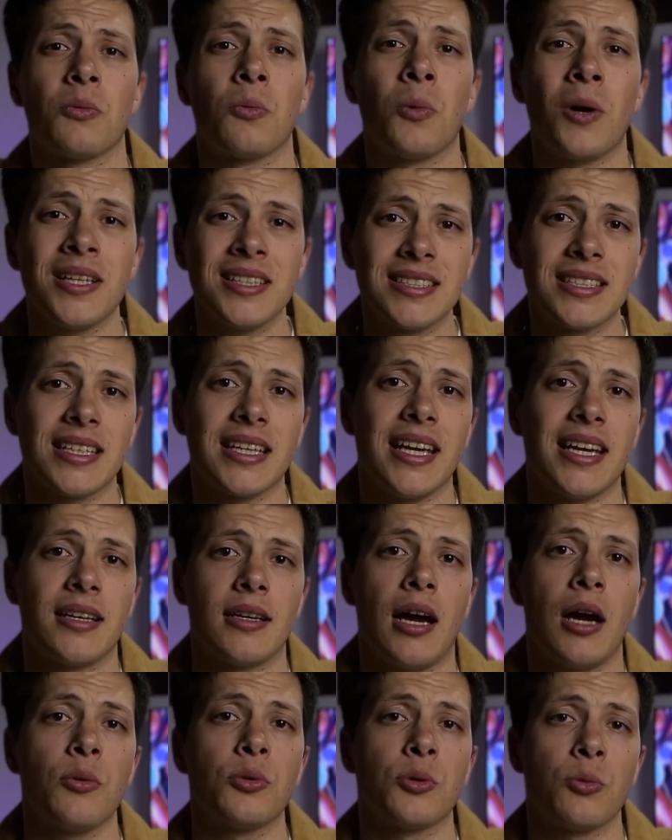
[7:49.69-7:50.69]
once again
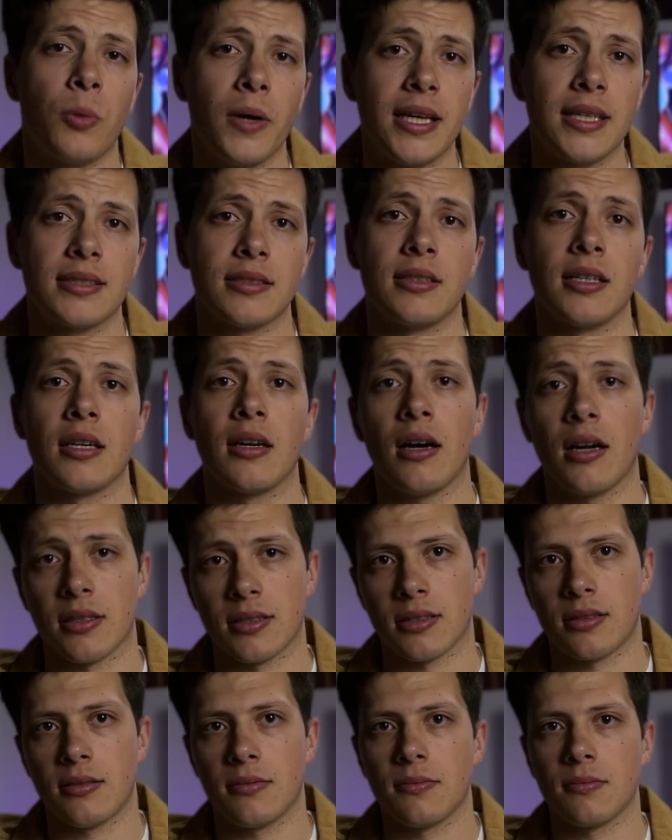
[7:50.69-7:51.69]
outweighs the
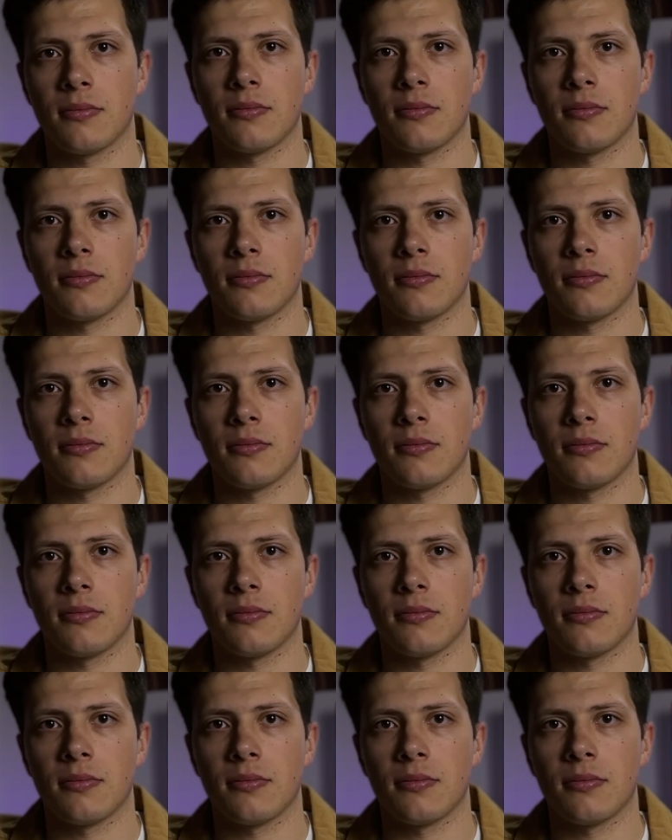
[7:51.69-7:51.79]
cost.